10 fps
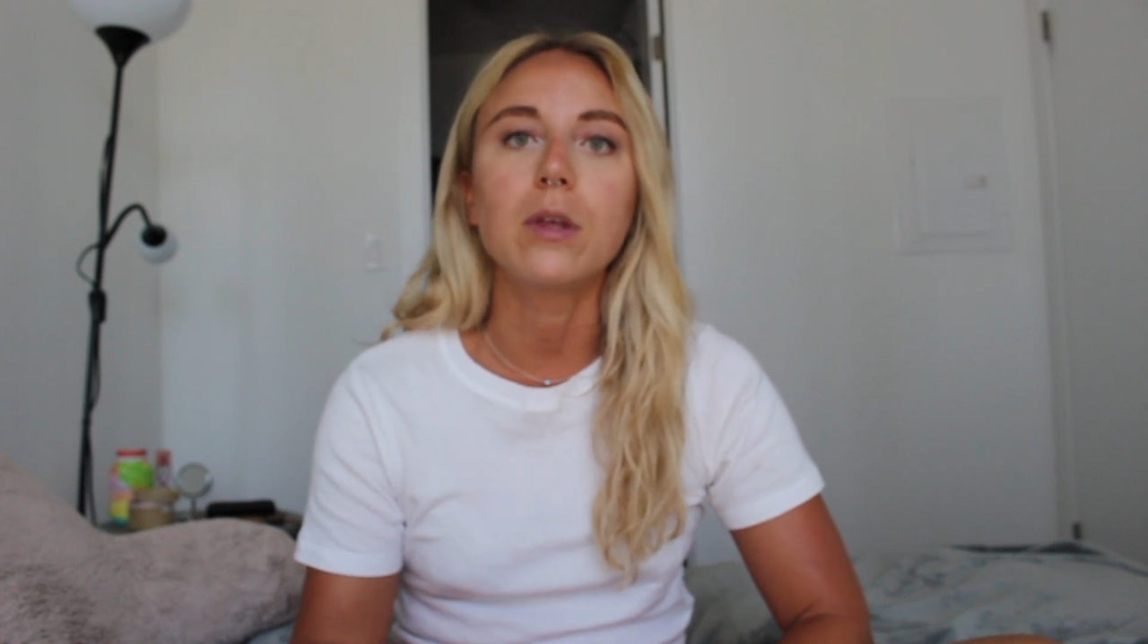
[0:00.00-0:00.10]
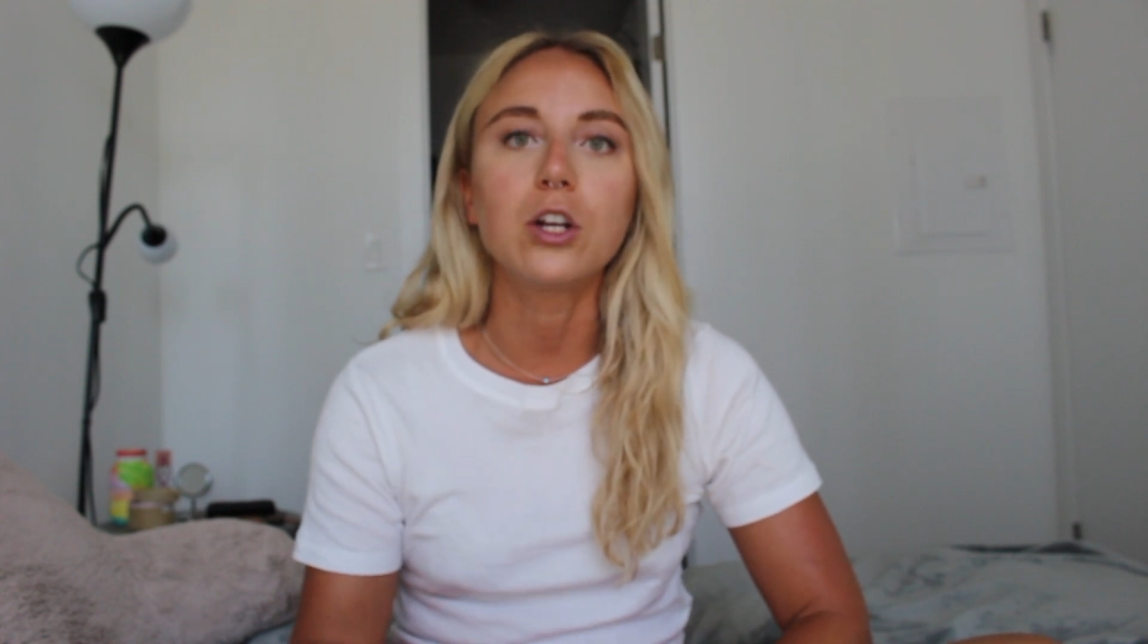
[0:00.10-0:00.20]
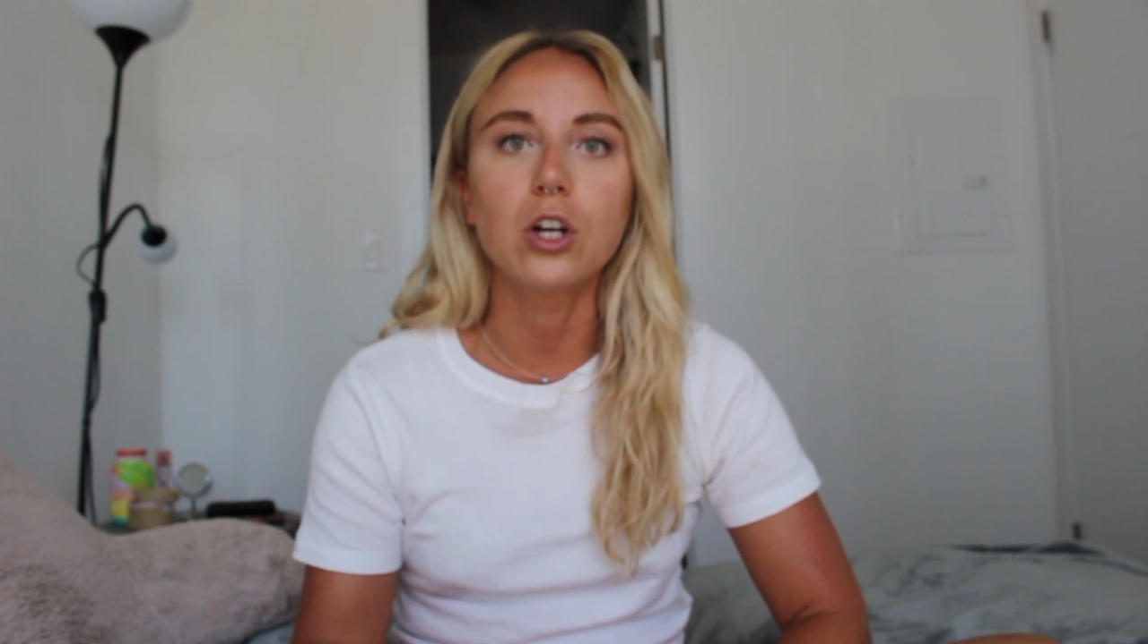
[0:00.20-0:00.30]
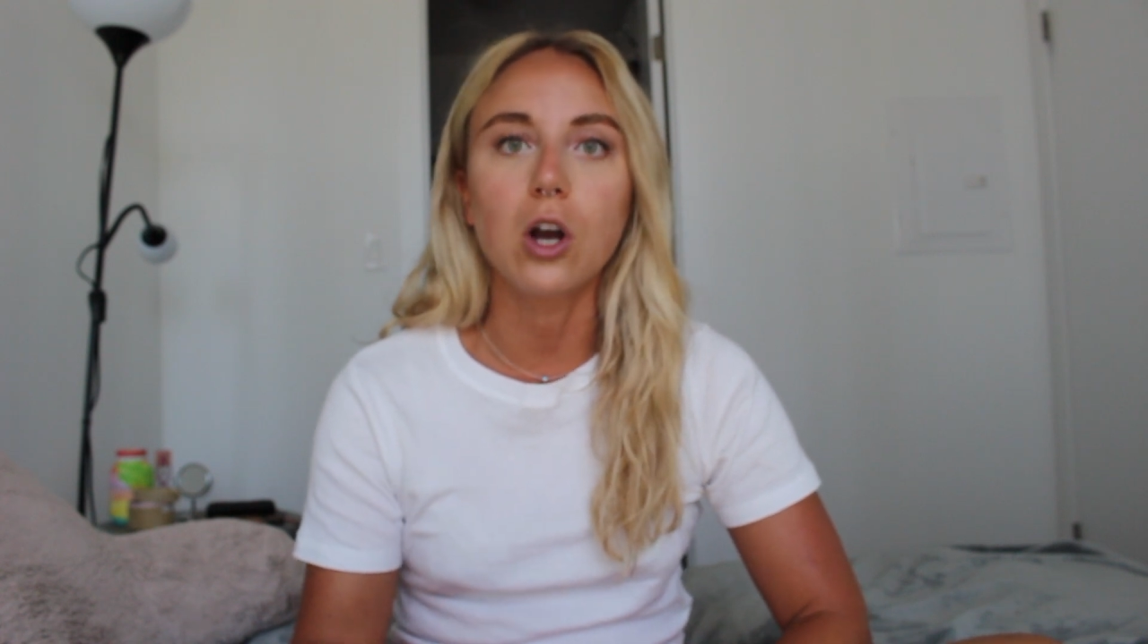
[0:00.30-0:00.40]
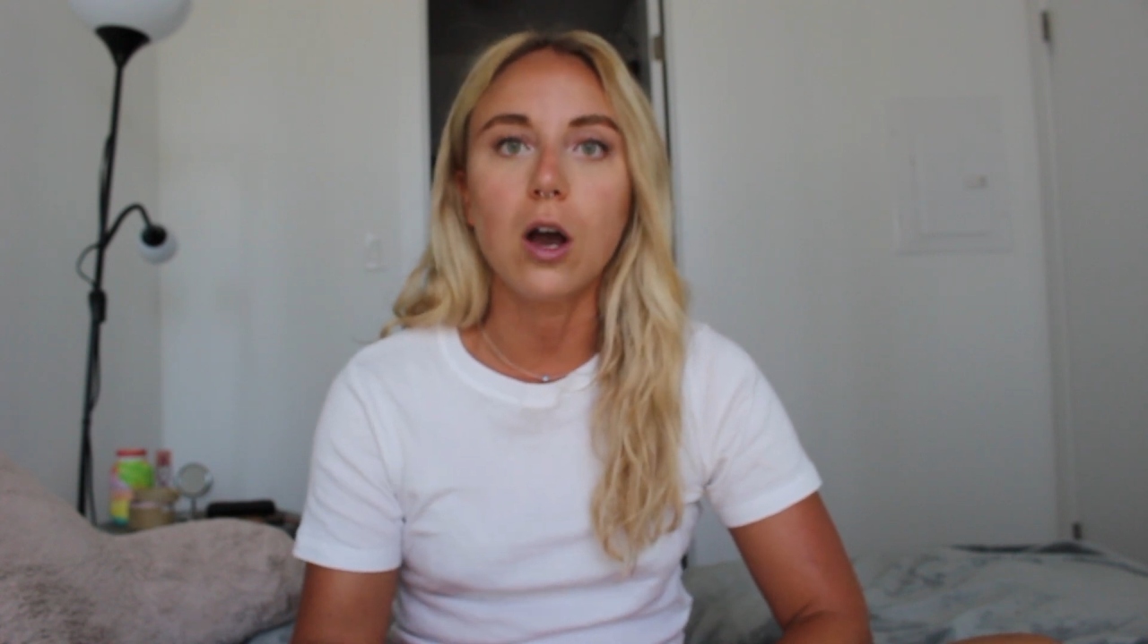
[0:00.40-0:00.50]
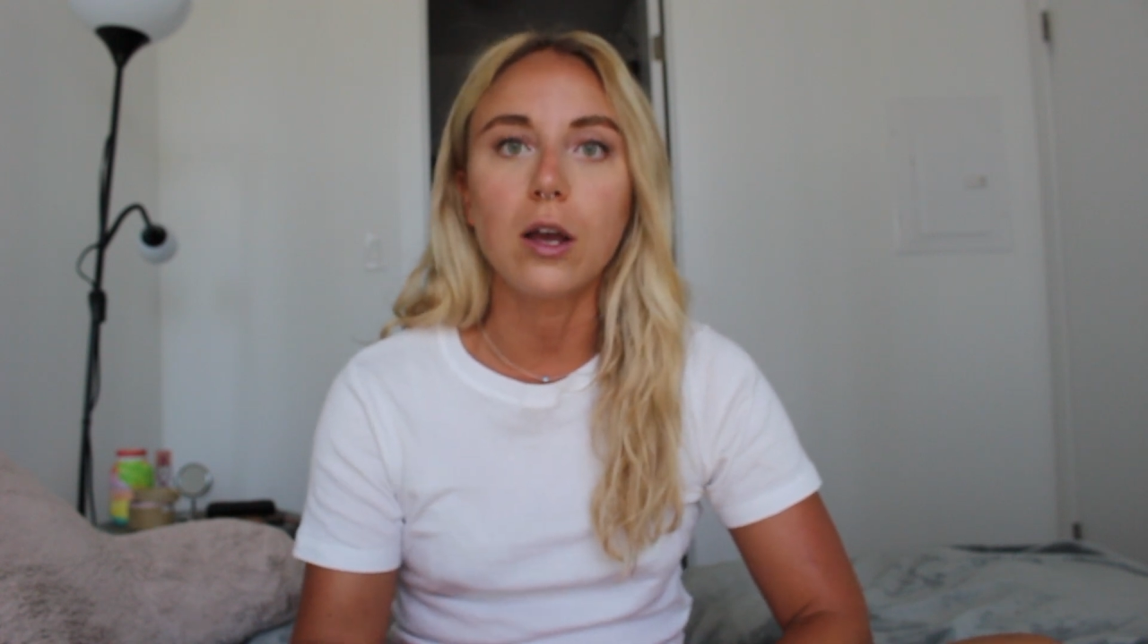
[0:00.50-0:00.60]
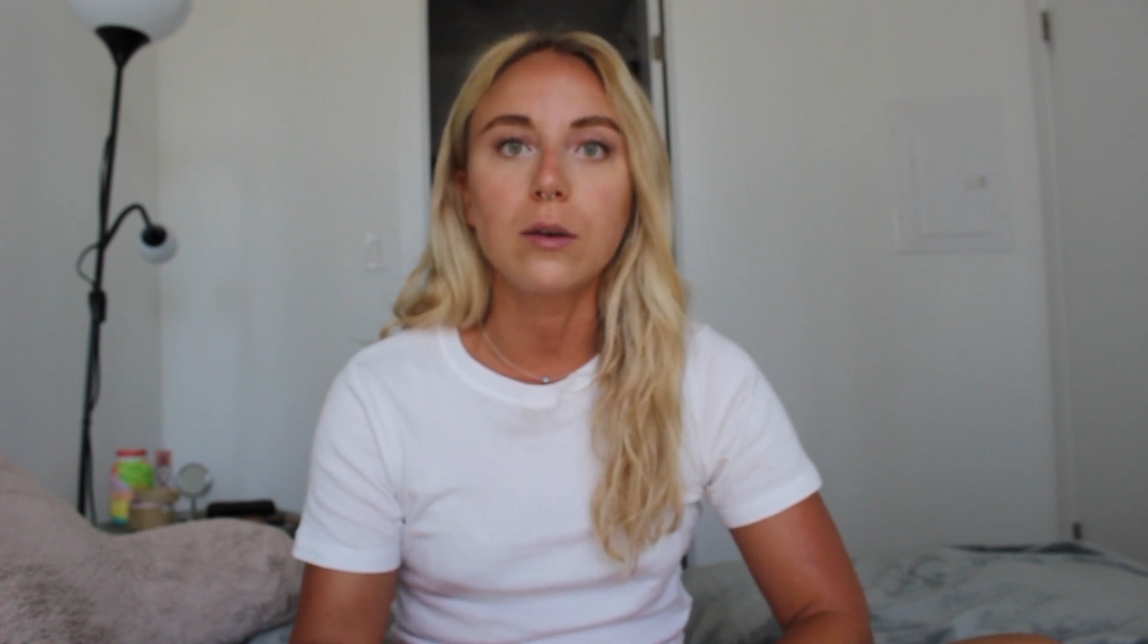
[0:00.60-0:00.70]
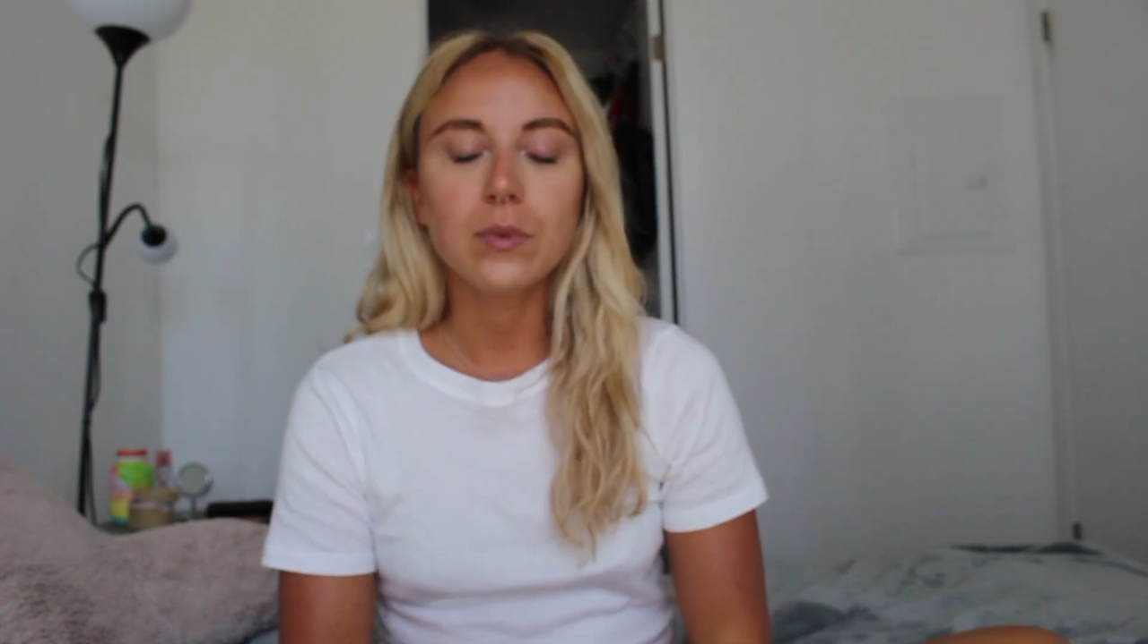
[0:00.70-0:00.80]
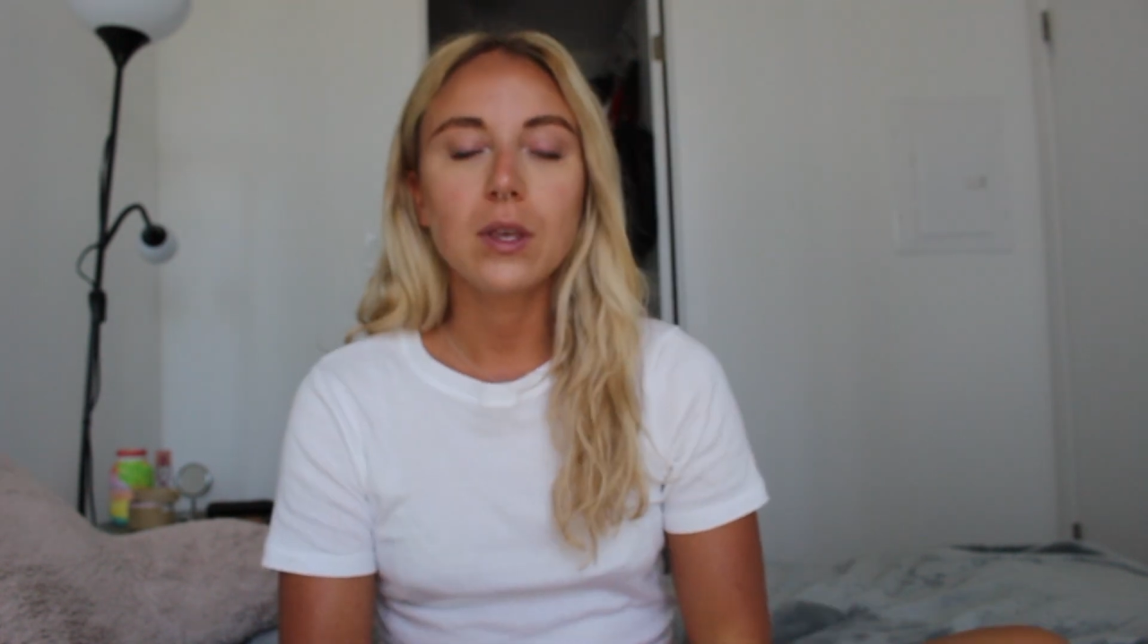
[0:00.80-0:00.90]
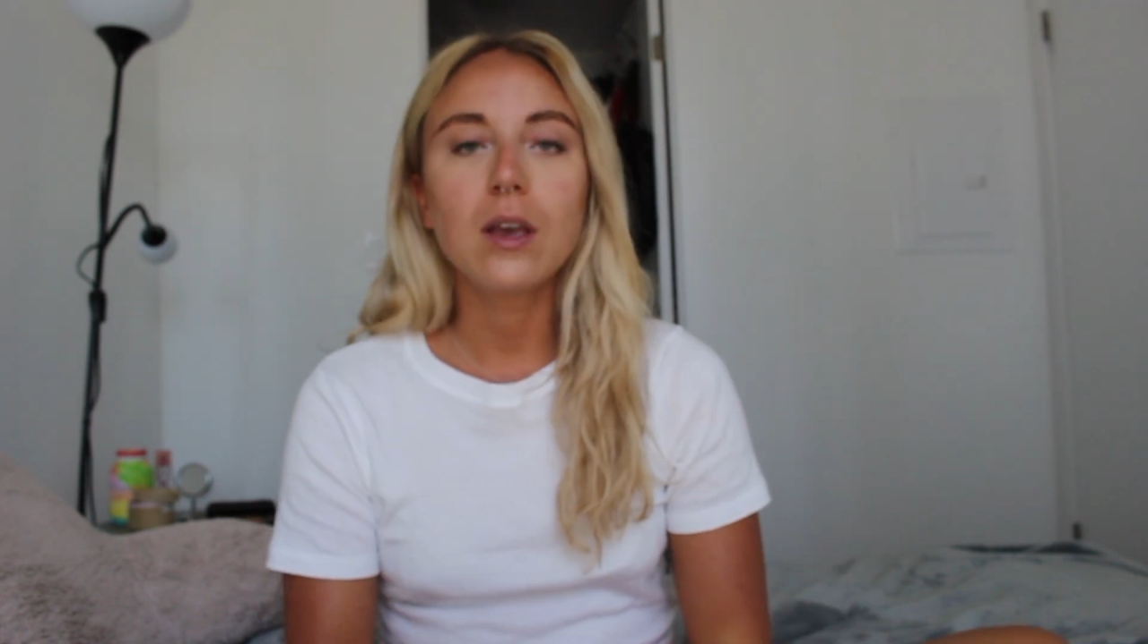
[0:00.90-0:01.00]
that you're gone.